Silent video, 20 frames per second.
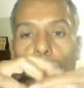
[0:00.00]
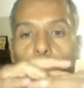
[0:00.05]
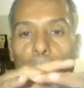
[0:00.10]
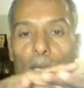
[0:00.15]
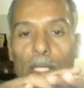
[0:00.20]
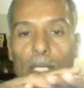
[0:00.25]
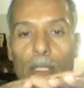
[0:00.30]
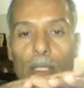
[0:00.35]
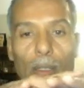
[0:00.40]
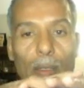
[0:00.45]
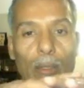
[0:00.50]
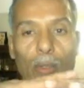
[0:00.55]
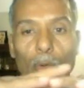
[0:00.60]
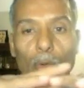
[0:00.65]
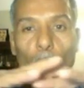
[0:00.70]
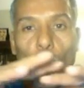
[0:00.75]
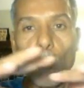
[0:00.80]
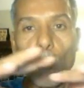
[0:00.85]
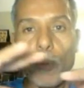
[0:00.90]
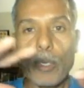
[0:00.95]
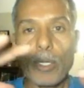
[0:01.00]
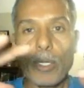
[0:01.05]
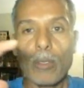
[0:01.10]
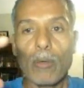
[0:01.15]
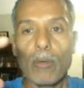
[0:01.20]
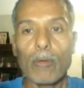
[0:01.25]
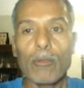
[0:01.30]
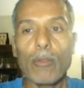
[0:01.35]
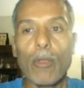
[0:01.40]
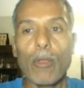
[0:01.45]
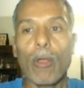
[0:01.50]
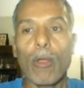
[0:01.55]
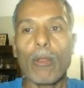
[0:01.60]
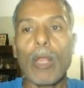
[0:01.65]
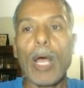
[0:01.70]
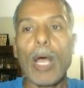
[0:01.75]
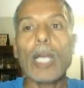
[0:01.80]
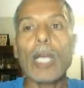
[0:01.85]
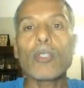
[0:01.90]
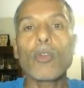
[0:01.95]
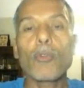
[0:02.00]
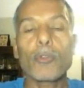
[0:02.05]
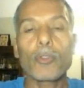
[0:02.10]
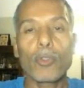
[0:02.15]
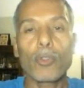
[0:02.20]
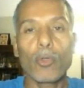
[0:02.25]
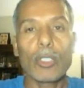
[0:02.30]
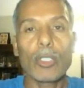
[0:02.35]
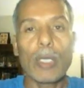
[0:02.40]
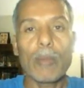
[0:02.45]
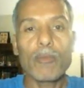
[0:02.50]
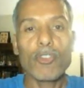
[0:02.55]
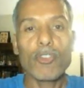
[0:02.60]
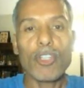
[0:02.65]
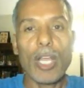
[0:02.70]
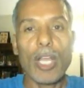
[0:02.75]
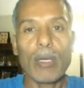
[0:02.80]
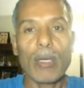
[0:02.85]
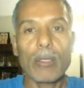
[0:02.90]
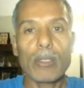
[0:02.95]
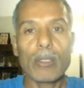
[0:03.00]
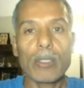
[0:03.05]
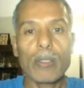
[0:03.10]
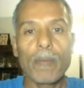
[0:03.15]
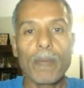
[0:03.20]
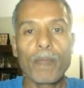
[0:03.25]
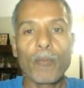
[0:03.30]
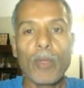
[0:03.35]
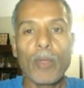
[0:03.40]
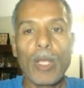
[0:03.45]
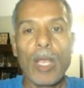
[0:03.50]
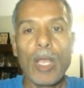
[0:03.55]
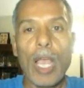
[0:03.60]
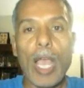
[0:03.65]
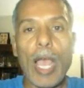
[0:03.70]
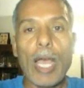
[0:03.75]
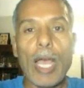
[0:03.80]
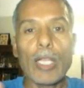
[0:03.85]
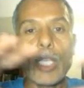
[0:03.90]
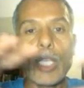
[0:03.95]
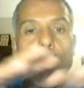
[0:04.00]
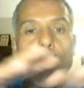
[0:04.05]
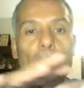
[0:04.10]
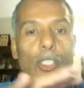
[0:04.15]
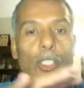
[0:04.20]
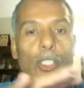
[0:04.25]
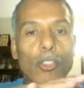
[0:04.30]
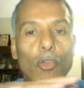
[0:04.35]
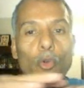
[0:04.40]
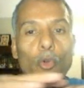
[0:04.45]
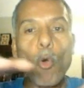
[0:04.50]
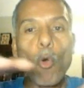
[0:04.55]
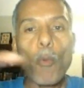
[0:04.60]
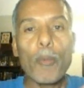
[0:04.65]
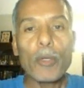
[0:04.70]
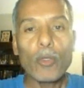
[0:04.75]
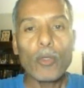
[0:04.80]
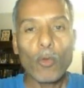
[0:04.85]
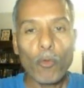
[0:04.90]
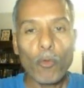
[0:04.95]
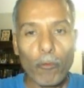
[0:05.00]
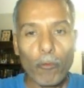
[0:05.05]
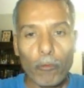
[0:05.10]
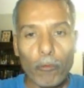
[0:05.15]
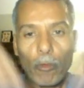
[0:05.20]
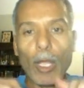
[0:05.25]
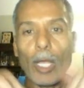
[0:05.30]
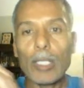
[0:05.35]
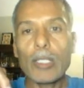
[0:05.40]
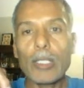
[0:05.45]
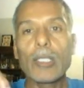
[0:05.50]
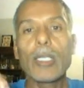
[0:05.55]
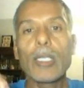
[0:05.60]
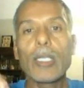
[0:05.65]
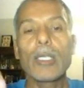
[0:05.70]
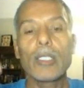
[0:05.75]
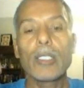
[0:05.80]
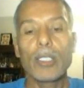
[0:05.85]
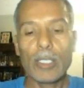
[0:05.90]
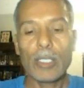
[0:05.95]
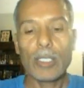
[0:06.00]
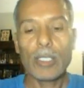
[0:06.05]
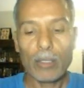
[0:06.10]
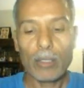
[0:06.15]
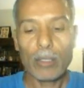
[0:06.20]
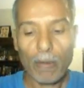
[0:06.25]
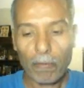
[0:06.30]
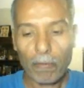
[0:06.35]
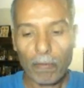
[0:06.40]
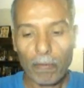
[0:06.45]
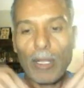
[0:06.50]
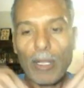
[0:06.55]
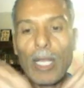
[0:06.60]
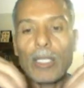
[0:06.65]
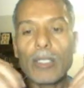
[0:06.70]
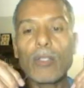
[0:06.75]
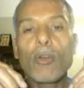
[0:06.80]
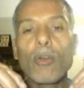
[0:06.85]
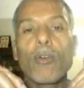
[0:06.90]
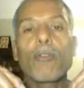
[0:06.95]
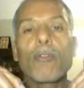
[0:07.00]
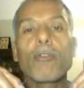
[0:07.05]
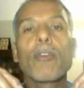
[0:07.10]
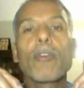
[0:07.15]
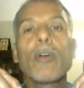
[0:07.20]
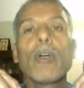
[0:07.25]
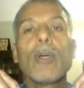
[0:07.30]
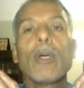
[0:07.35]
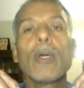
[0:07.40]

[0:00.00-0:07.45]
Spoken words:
basically open a lot of sodium channels. And as they open, you send a flood of